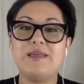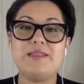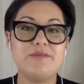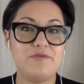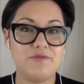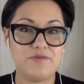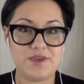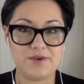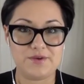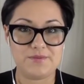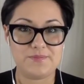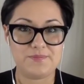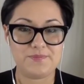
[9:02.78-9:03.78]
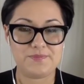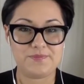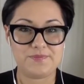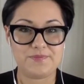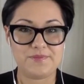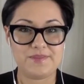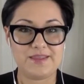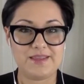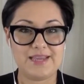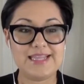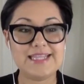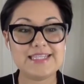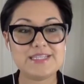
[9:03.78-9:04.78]
them feel.
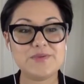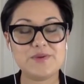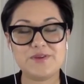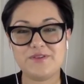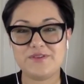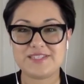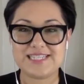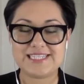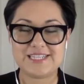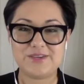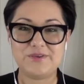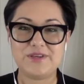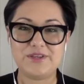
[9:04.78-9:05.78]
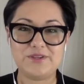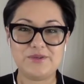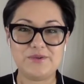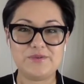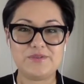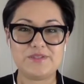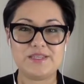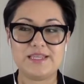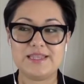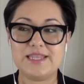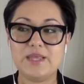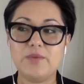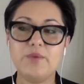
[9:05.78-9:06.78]
And this is one of those things that you can use.
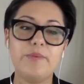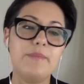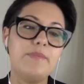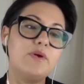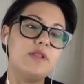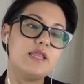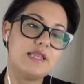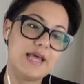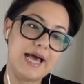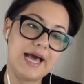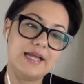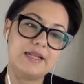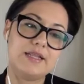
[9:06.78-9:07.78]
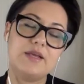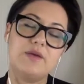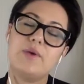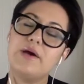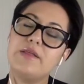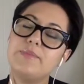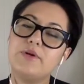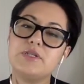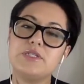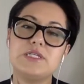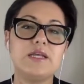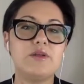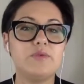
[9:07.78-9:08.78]
They'll remember that, like, wow, that
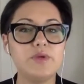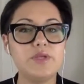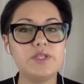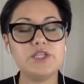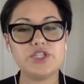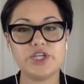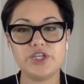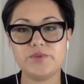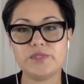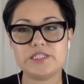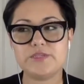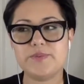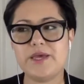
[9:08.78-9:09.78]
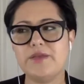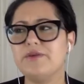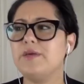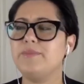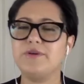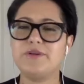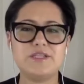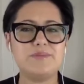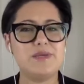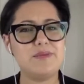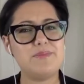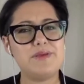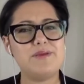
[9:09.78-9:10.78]
person had a really genuine smile, or that person
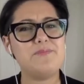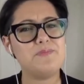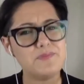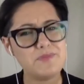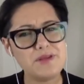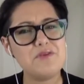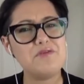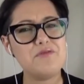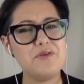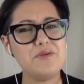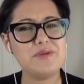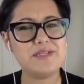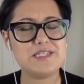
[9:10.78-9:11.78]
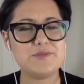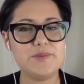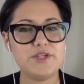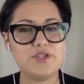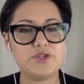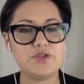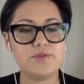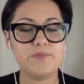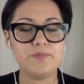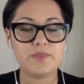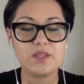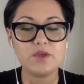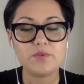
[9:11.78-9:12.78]
made me, feel really special.
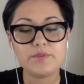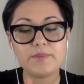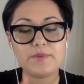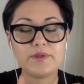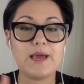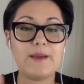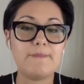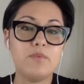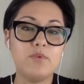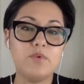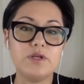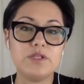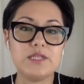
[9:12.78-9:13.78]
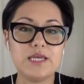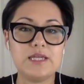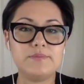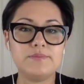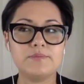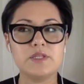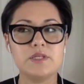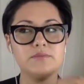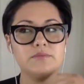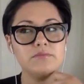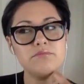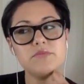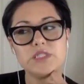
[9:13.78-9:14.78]
They'll remember that more than,
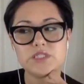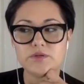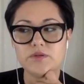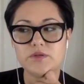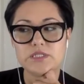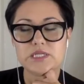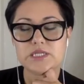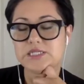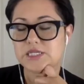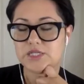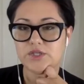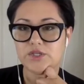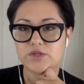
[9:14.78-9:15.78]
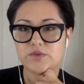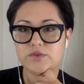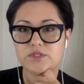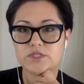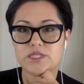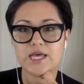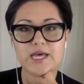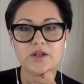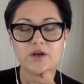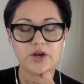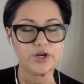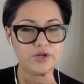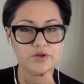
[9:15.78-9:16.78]
did you notice I didn't use that
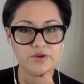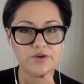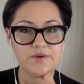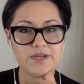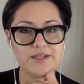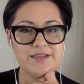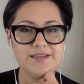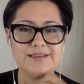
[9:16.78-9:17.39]
article correctly?